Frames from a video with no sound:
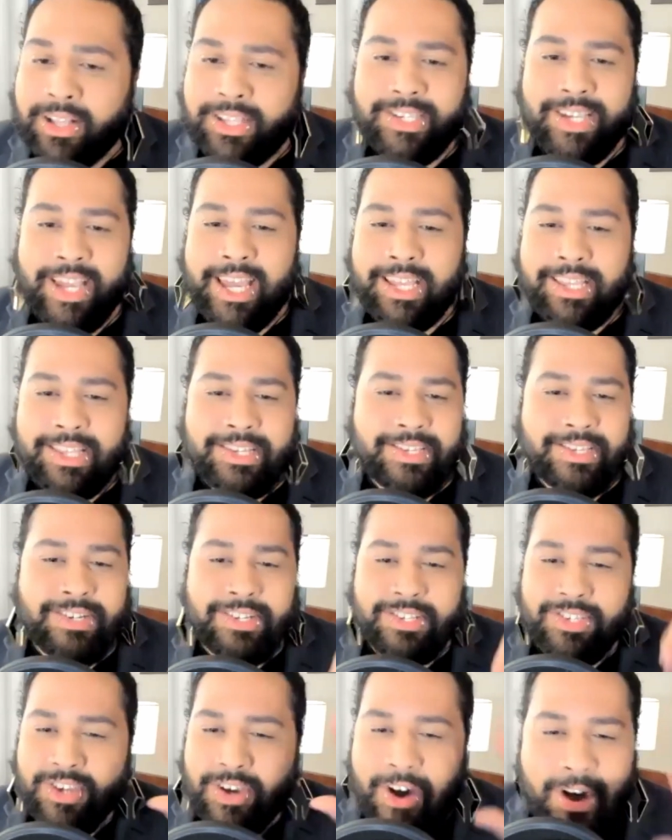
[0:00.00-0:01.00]
saying this in a
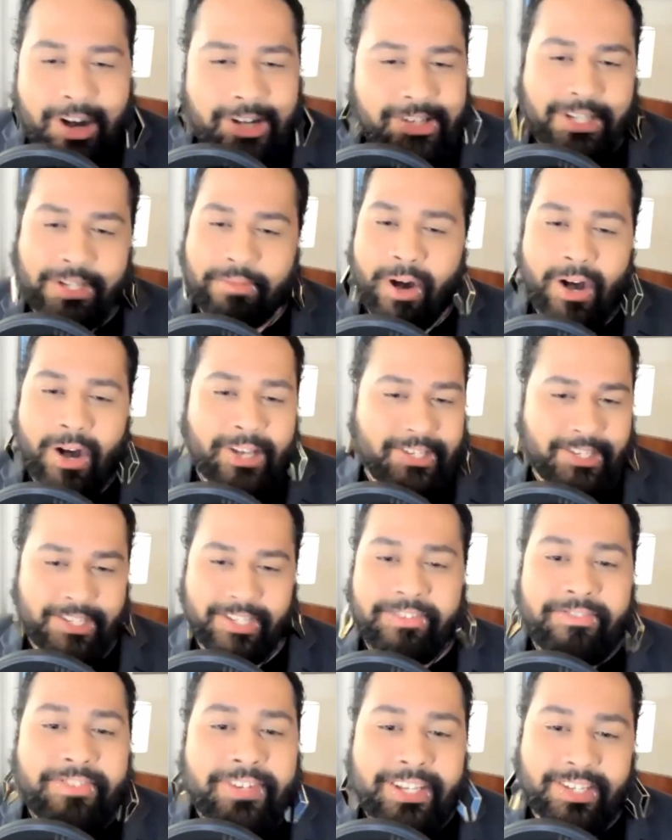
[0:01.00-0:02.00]
toxic
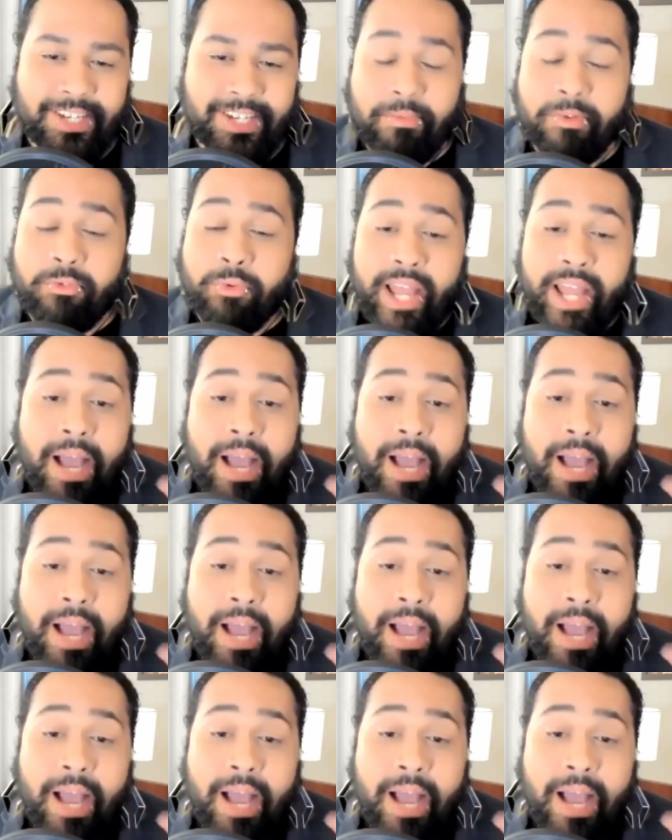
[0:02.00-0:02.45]
positivity type of way.